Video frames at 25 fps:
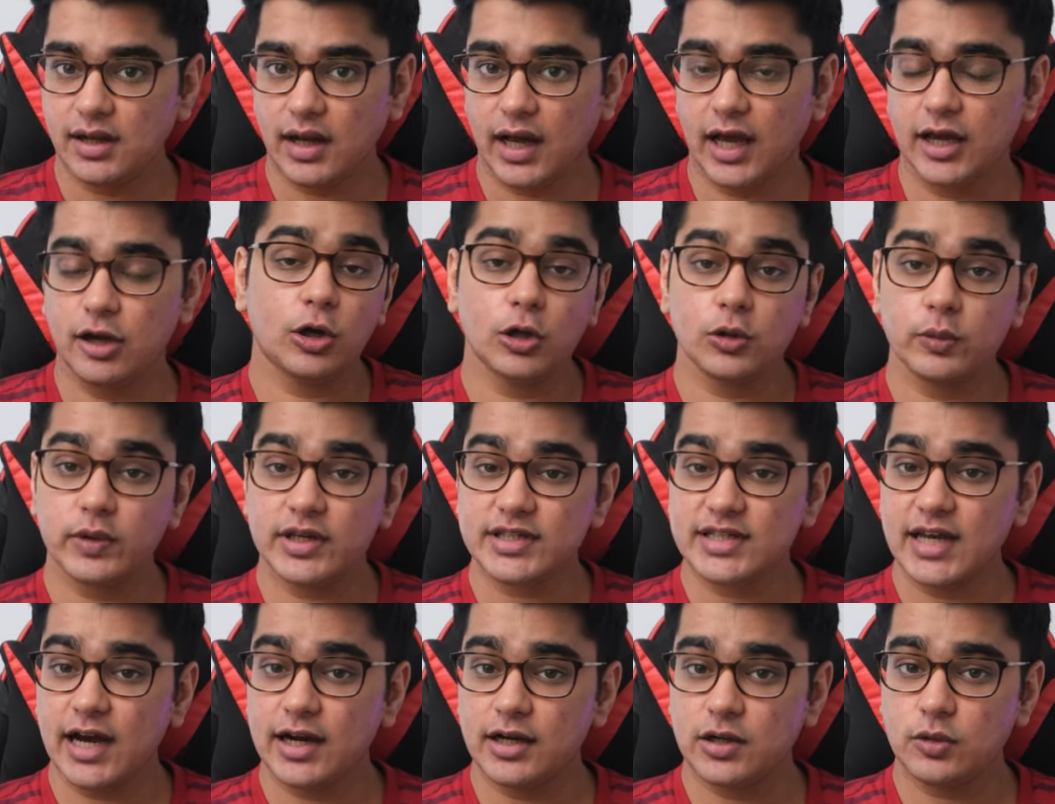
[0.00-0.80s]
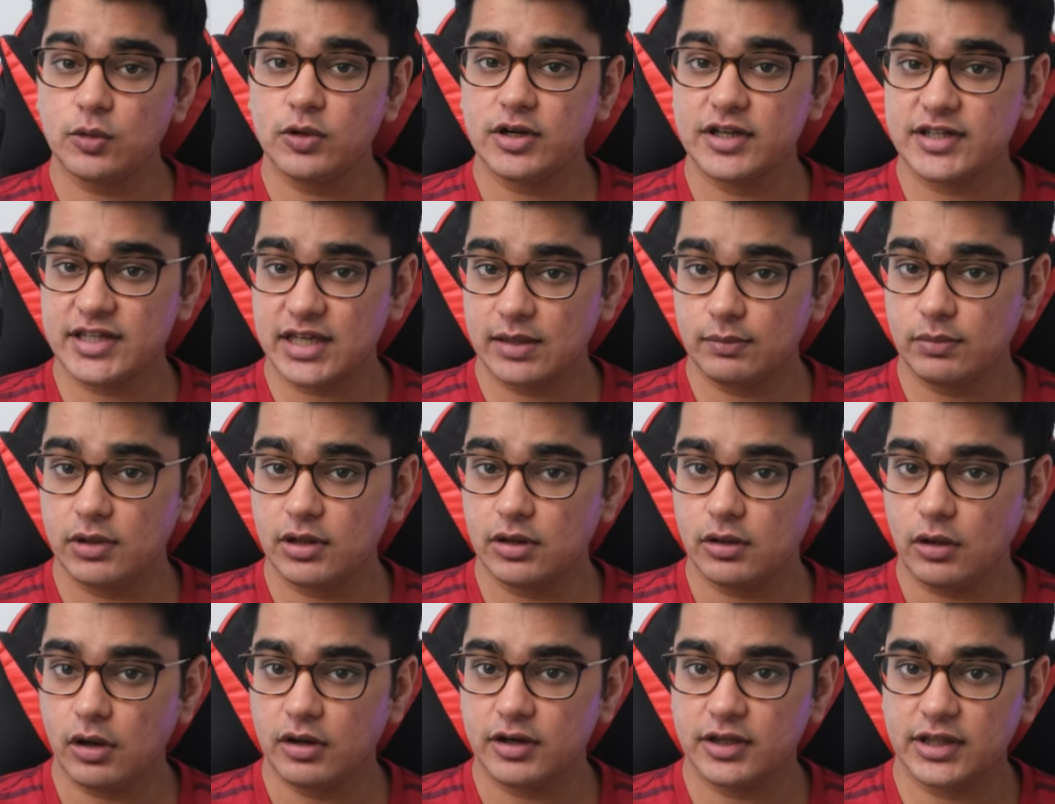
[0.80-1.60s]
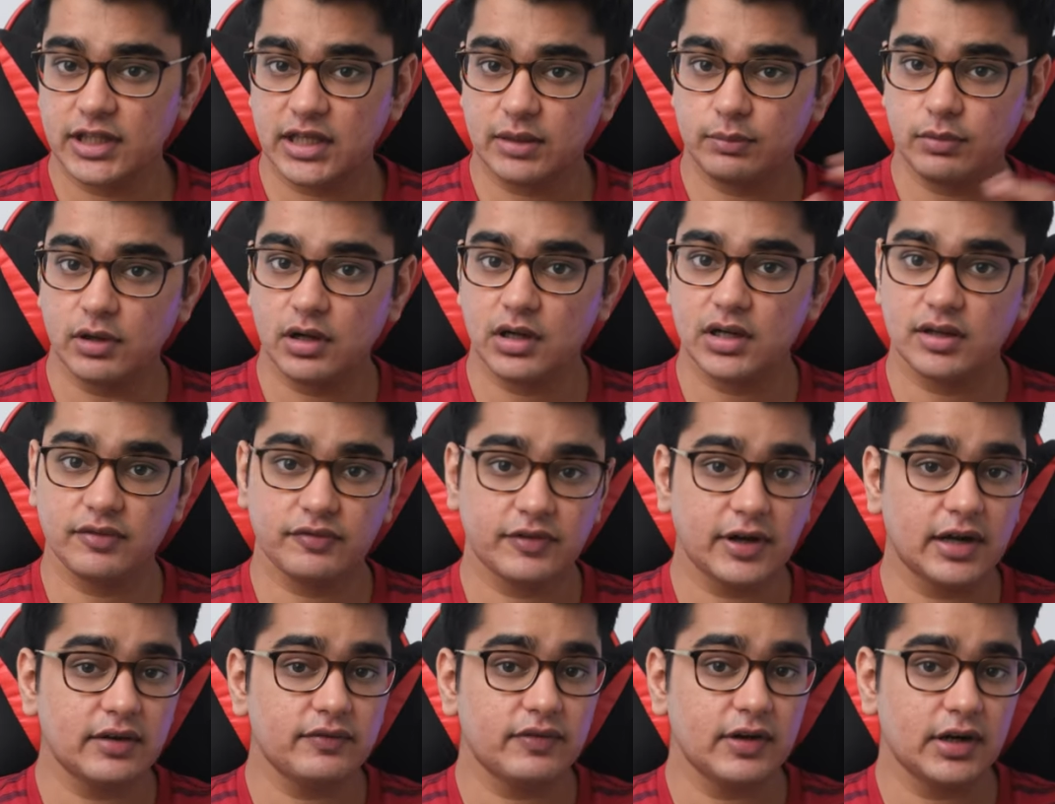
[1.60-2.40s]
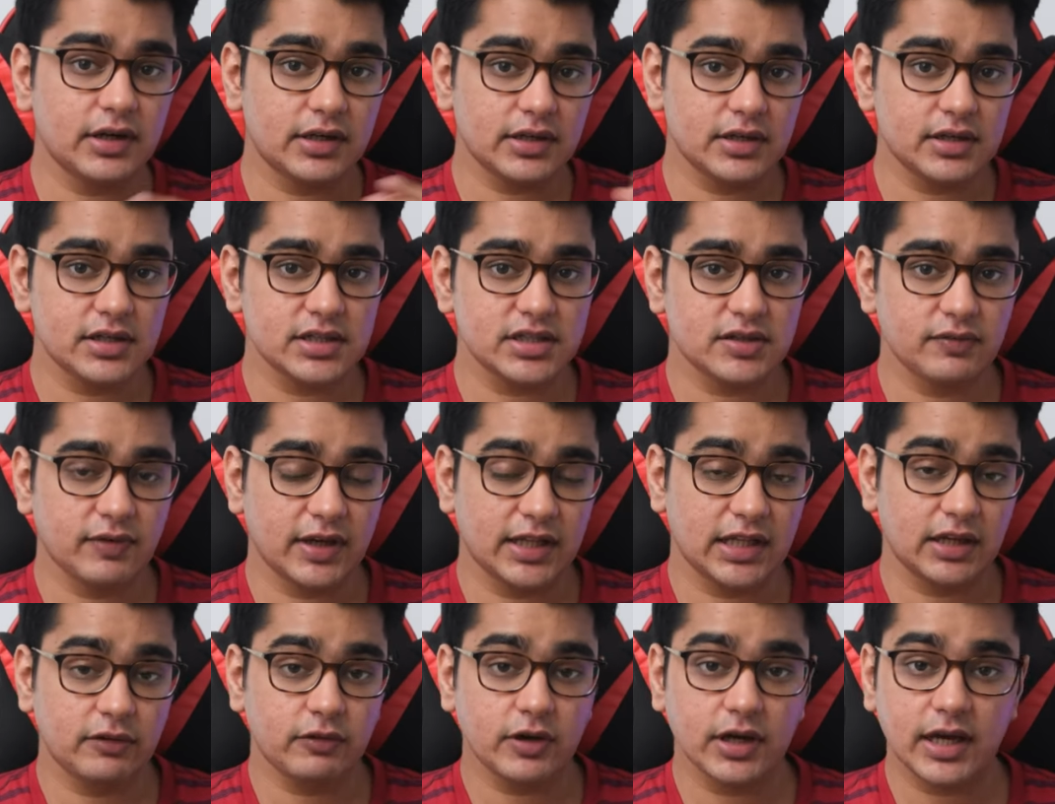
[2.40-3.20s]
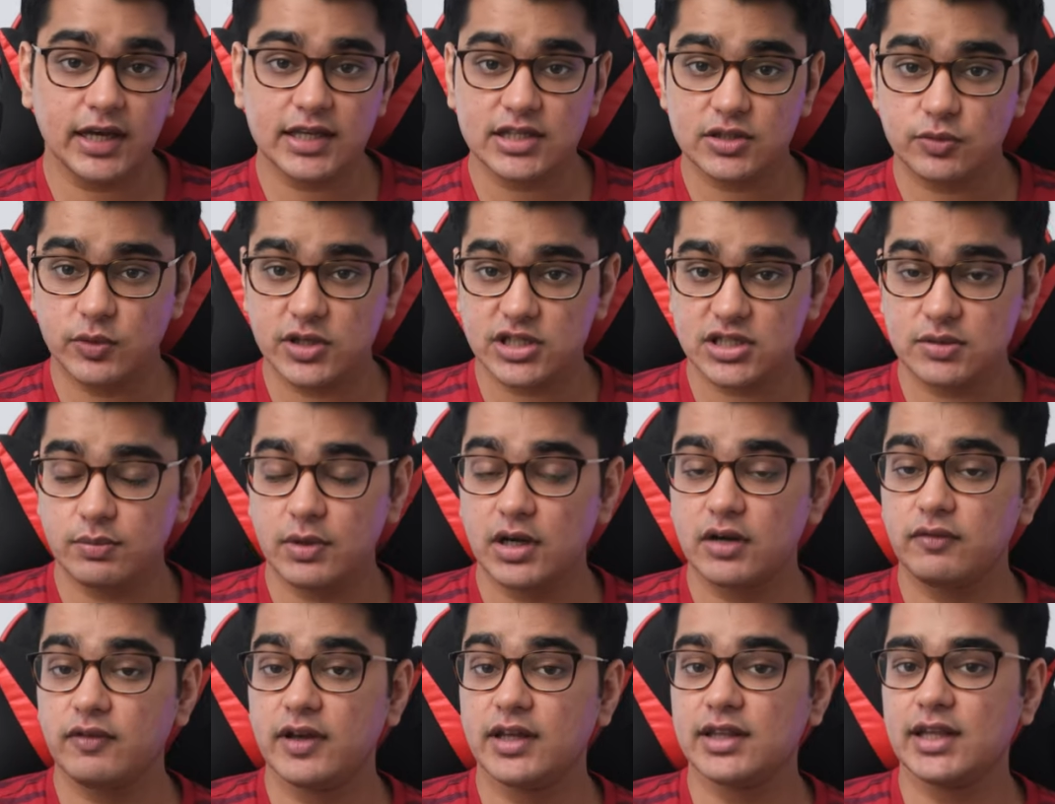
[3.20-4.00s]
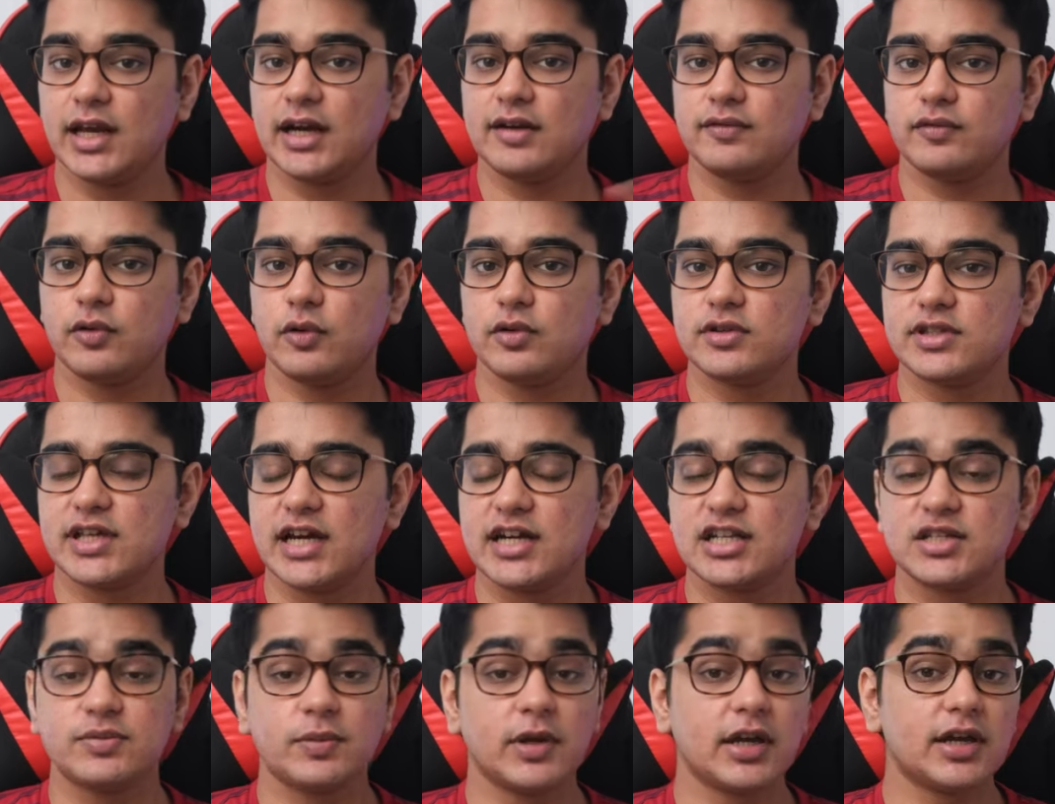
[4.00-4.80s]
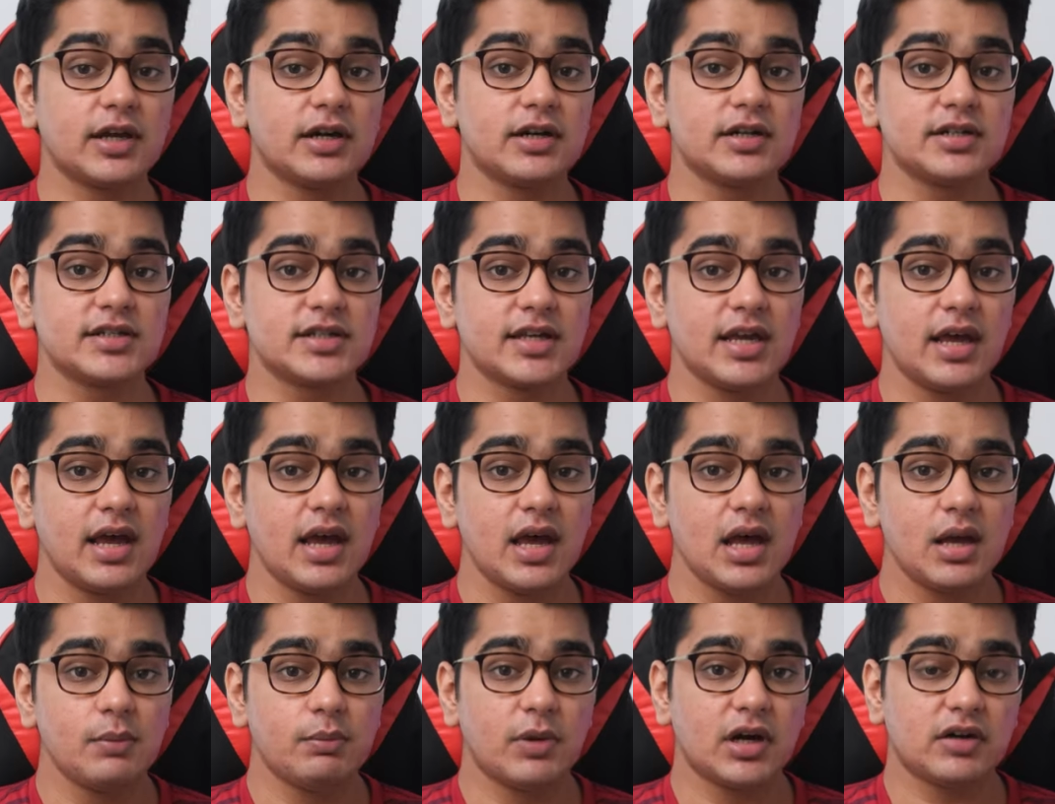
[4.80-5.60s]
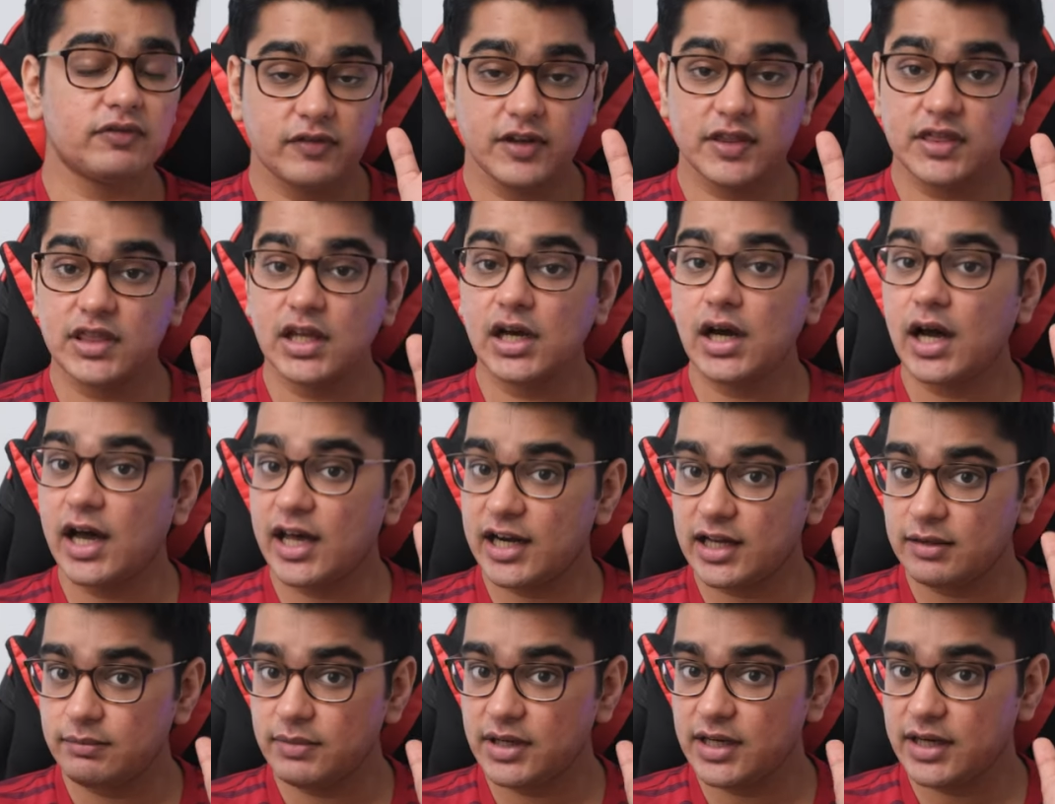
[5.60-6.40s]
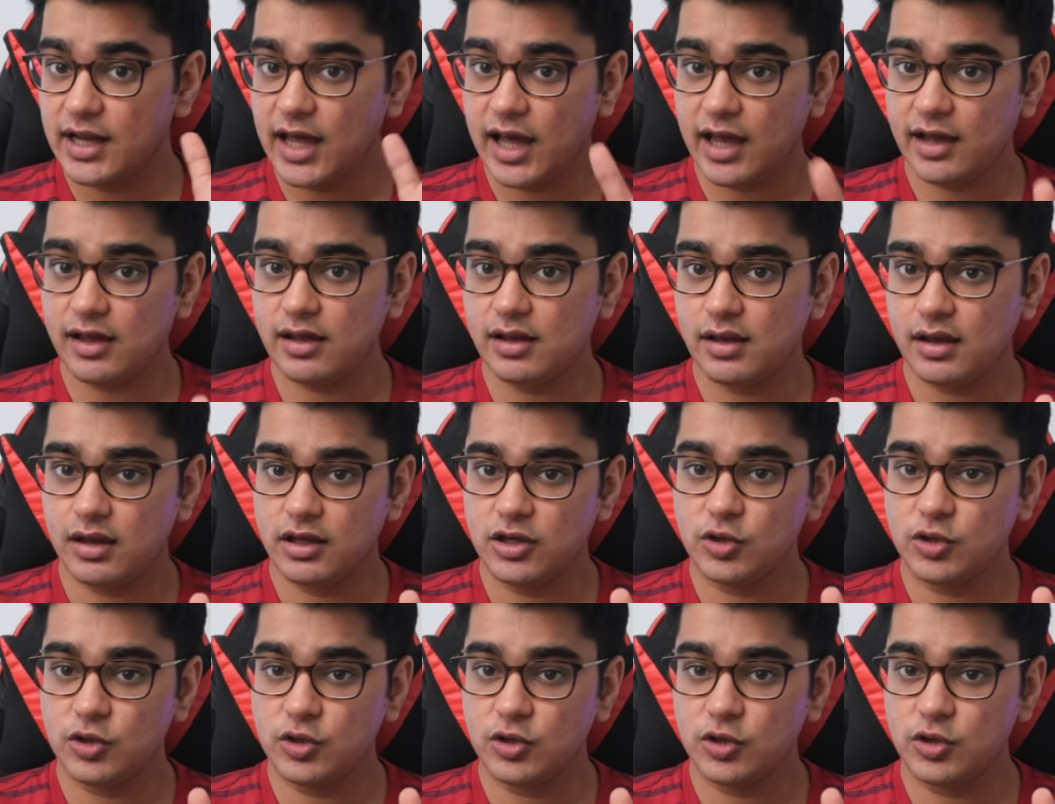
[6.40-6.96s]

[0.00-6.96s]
I always had to disable or enable different filters whenever I switched between headphones and speakers but with the RME DAC,